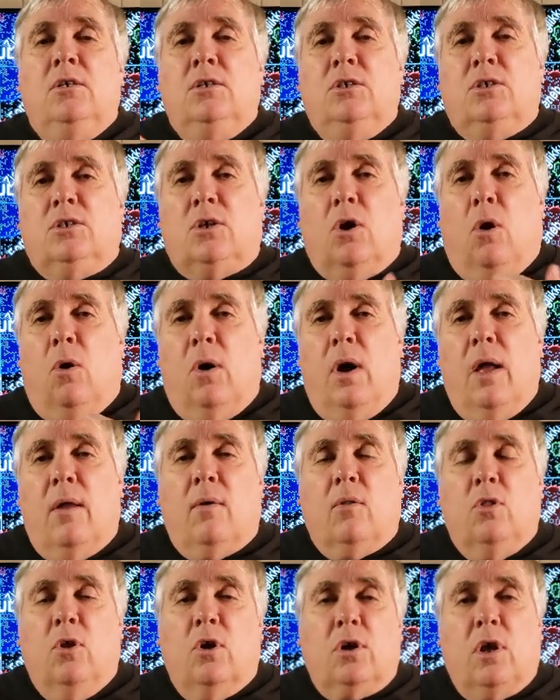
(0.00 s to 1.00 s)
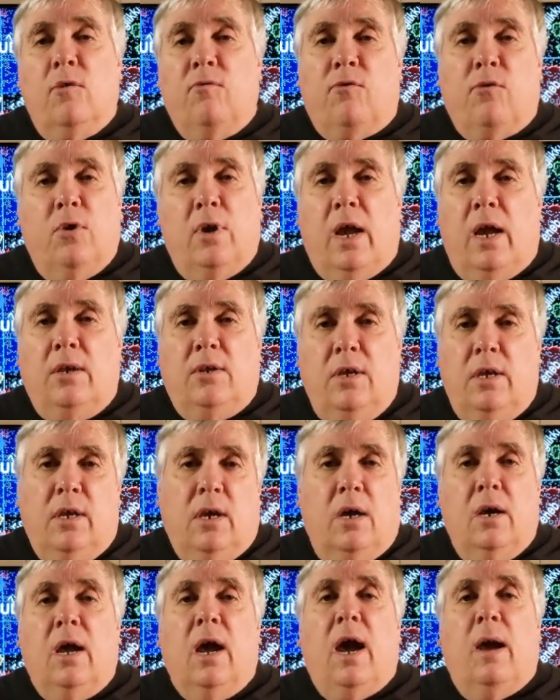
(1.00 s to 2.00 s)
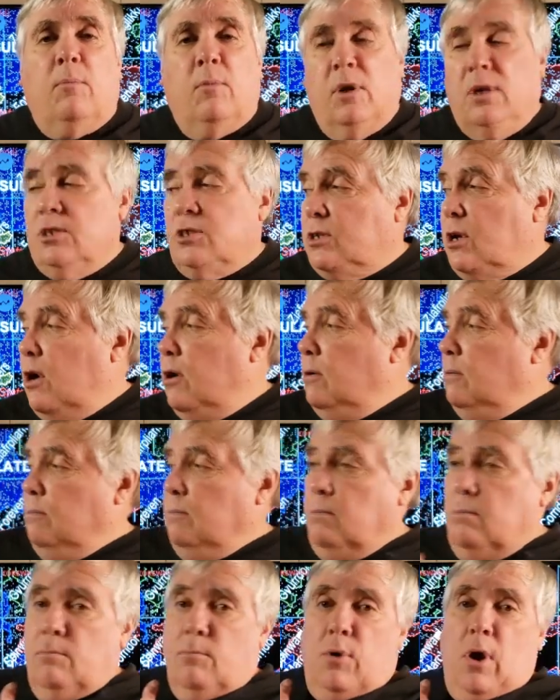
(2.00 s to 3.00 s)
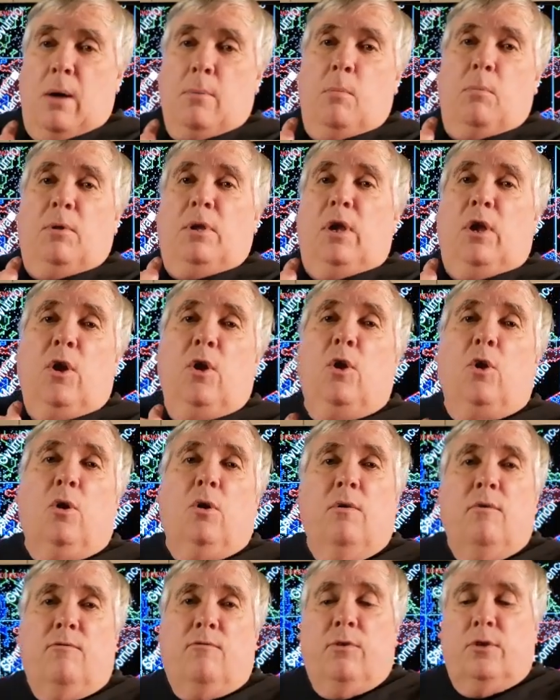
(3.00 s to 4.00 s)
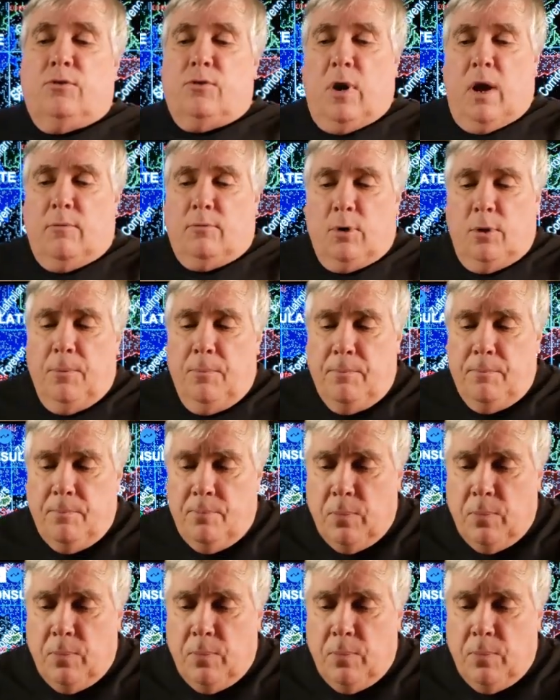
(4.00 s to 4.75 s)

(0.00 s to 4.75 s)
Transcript: So, looking for an idea, I'm going to start probably here for Traveler.